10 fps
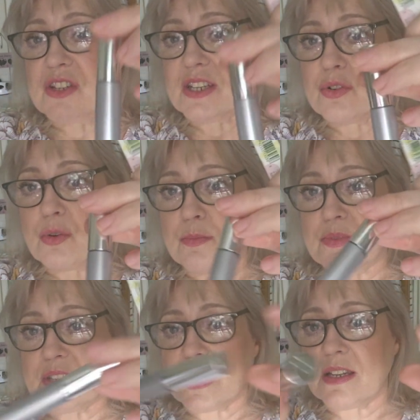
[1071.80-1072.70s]
it
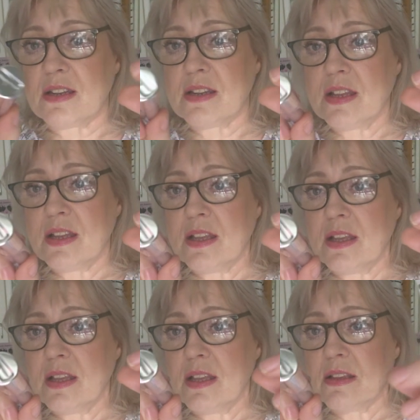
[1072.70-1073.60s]
comes in.
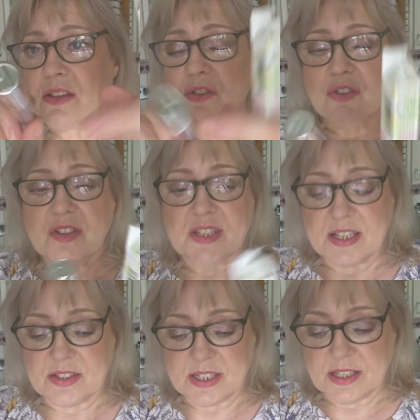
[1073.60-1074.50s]
You've got your
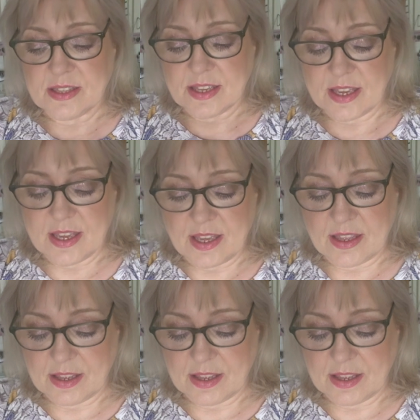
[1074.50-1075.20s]
CC there,